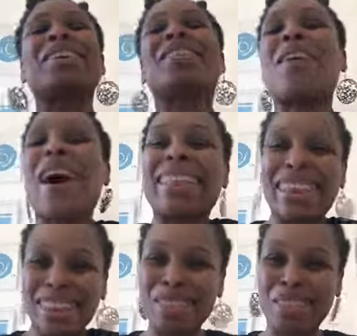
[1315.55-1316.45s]
So I
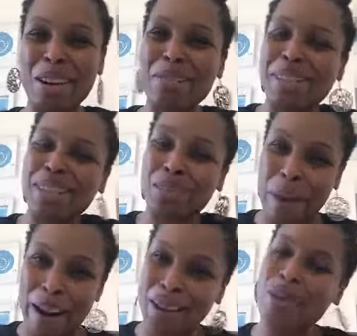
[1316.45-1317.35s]
think her story will
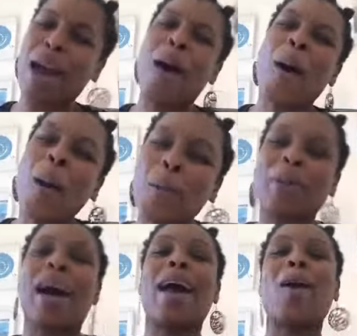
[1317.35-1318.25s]
inspire you. I
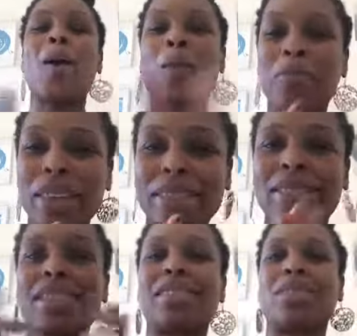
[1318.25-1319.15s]
hope that
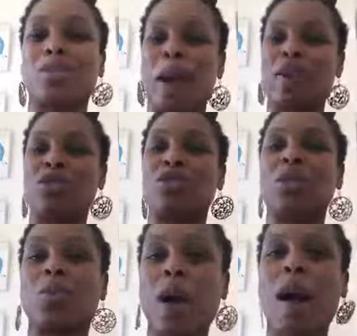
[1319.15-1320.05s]
this has inspired you
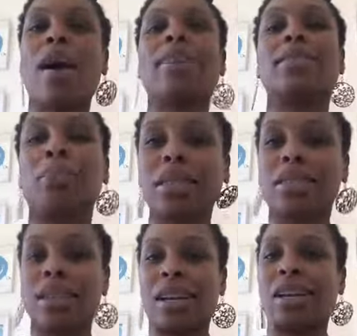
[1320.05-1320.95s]
as well, as much
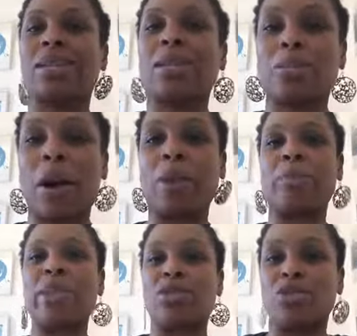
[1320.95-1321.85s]
as it has inspired
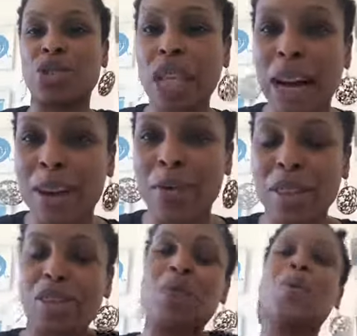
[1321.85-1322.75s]
me to share it
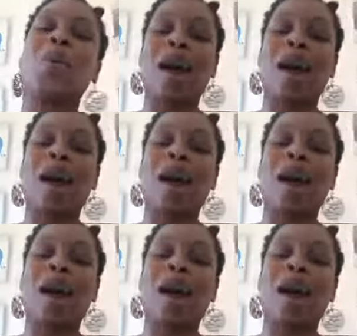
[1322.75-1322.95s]
with you.